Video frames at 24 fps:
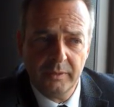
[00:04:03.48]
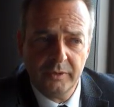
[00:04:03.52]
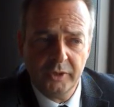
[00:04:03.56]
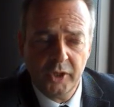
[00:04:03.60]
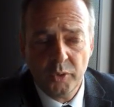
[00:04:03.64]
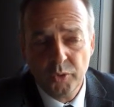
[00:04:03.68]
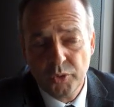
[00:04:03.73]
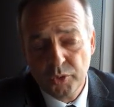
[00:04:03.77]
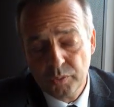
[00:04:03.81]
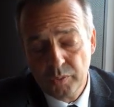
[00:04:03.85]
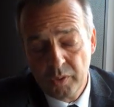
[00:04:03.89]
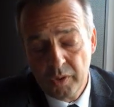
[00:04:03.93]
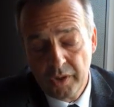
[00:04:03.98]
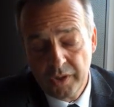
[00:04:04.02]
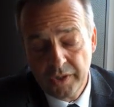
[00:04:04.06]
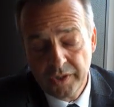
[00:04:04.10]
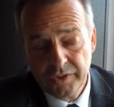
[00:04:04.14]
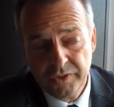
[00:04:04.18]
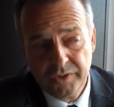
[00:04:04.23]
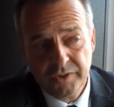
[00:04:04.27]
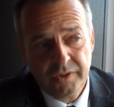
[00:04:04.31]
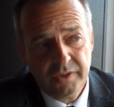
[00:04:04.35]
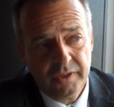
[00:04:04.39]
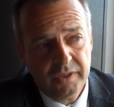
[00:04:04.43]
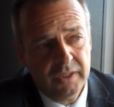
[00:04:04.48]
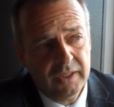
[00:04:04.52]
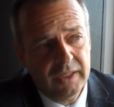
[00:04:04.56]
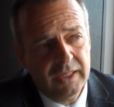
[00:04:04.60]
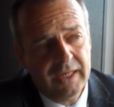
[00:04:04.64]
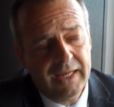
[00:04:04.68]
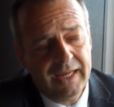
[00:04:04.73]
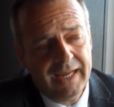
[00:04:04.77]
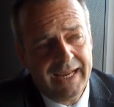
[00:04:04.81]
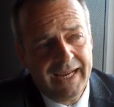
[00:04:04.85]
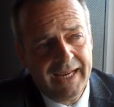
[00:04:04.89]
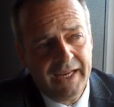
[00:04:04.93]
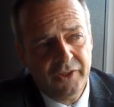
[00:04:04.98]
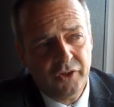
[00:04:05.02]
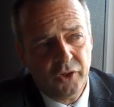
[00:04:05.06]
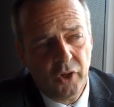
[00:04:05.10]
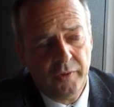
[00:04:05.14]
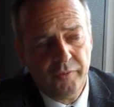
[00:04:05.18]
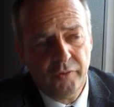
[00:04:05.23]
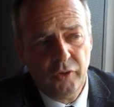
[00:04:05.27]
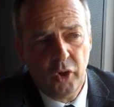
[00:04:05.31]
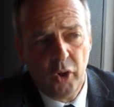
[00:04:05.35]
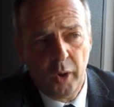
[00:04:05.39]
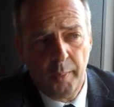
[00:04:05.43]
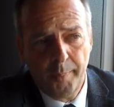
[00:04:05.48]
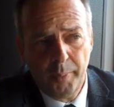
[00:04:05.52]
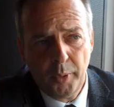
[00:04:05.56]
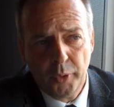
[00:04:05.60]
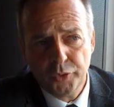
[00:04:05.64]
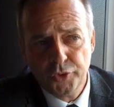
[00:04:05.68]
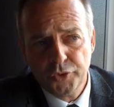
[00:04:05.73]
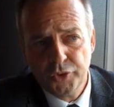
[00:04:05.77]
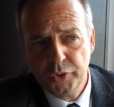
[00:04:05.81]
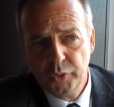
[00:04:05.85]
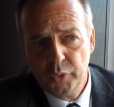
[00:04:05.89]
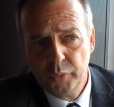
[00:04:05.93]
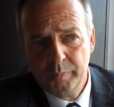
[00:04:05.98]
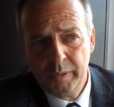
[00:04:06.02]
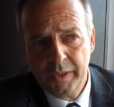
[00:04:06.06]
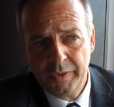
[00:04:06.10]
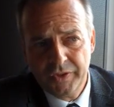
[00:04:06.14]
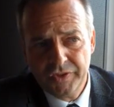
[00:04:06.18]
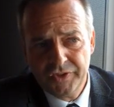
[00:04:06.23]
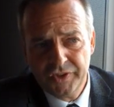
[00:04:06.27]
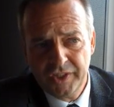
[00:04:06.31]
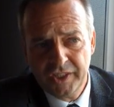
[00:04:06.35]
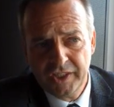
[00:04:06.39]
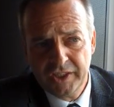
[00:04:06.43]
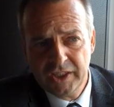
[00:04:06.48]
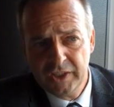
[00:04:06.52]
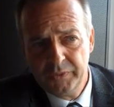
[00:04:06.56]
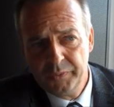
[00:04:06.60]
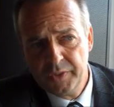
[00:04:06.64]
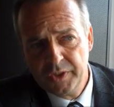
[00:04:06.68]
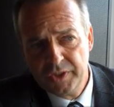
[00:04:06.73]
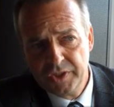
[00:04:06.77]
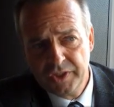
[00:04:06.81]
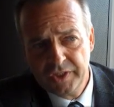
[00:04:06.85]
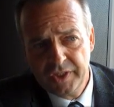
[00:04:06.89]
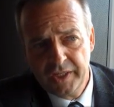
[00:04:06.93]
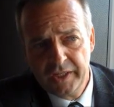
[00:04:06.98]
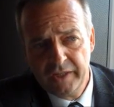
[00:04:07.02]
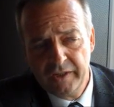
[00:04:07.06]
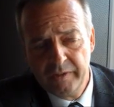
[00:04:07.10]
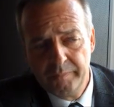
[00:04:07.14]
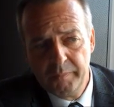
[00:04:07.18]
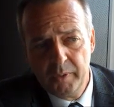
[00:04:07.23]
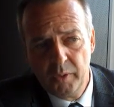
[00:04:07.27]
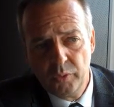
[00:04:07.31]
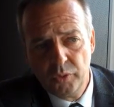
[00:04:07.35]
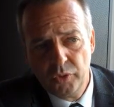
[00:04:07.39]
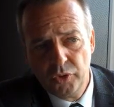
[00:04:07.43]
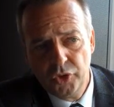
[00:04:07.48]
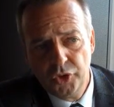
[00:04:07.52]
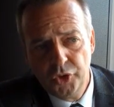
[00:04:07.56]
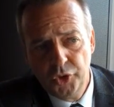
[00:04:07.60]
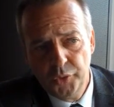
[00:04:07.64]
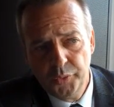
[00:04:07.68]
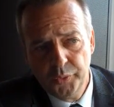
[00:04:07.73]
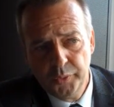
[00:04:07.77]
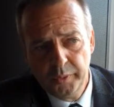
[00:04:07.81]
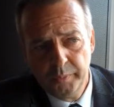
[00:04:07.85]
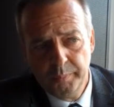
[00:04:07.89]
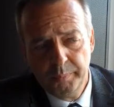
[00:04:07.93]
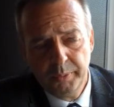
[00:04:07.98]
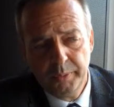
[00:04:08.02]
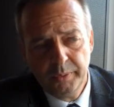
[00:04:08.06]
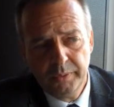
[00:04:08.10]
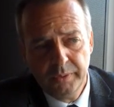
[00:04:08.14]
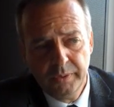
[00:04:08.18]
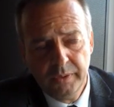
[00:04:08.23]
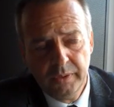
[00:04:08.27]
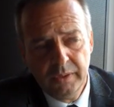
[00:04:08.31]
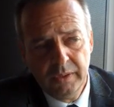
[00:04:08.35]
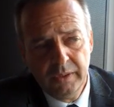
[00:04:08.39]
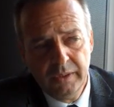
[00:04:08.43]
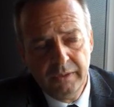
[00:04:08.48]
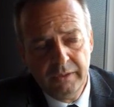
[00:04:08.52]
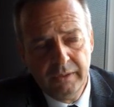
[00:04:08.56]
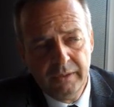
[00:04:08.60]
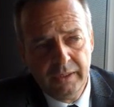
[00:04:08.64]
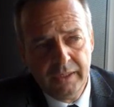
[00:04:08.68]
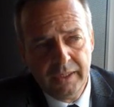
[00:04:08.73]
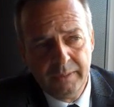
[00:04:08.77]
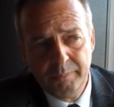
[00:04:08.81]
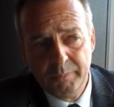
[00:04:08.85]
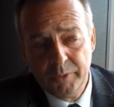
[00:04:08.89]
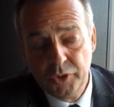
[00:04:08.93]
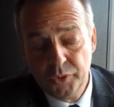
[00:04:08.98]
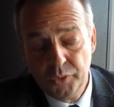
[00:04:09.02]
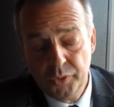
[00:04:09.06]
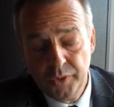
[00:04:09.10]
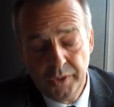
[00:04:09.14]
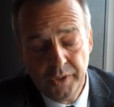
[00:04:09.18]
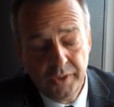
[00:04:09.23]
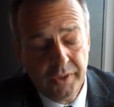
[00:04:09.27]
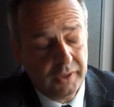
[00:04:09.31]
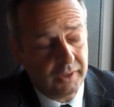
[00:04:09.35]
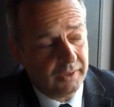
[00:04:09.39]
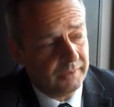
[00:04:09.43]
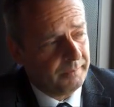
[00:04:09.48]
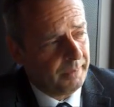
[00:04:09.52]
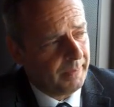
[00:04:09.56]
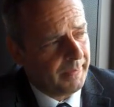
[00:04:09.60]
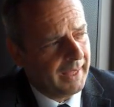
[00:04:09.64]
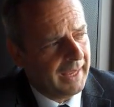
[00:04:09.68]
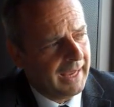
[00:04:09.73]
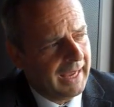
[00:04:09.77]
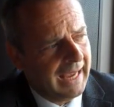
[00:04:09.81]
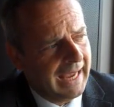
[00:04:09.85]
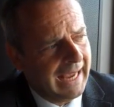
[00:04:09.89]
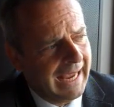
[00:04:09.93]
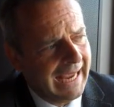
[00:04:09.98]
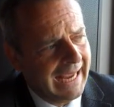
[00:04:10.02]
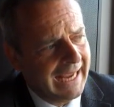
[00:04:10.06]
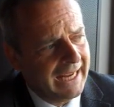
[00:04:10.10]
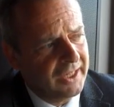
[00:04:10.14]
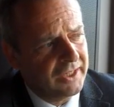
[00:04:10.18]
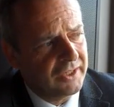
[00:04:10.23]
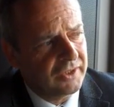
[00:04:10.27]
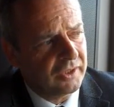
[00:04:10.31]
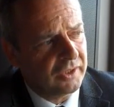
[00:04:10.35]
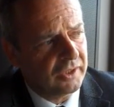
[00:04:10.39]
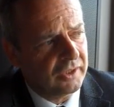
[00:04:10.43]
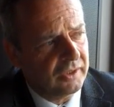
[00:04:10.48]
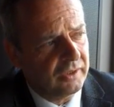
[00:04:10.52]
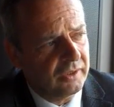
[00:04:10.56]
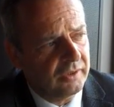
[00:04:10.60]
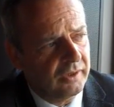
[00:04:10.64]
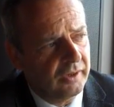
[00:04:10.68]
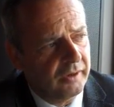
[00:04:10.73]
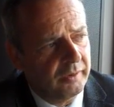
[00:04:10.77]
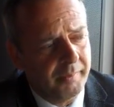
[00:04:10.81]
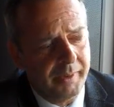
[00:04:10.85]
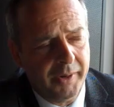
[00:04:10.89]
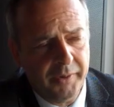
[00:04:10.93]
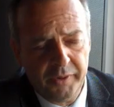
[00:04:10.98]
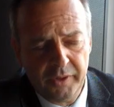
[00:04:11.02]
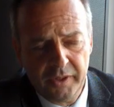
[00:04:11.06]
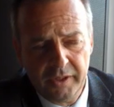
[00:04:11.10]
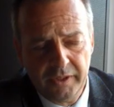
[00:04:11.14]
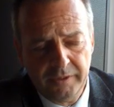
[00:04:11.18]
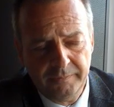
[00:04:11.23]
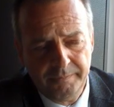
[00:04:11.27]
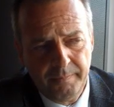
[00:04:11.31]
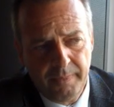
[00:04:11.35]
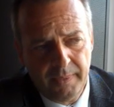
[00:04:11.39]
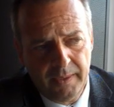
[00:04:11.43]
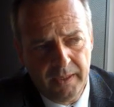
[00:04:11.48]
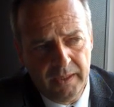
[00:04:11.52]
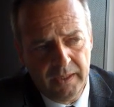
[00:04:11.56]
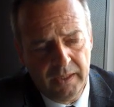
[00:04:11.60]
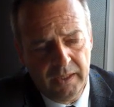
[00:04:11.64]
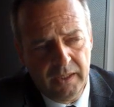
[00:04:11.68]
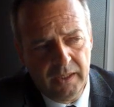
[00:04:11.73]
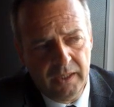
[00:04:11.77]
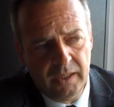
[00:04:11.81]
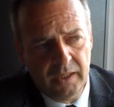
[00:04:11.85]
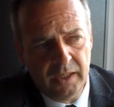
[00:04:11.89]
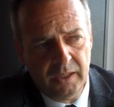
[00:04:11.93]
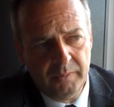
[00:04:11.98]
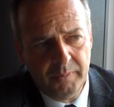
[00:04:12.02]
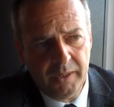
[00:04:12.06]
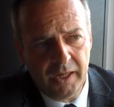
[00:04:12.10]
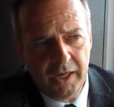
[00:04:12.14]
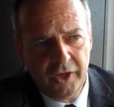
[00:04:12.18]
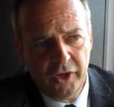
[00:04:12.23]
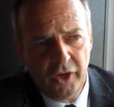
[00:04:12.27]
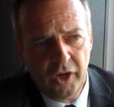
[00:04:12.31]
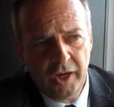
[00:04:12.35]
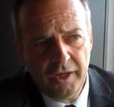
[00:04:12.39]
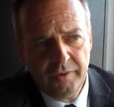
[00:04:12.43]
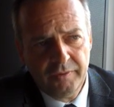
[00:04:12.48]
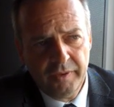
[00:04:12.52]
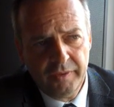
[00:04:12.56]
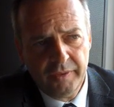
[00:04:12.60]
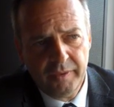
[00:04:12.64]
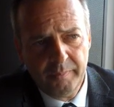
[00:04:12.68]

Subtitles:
notarized, and I've got apostilled by the Secretary of State of both Europe, in Madrid, and America. And I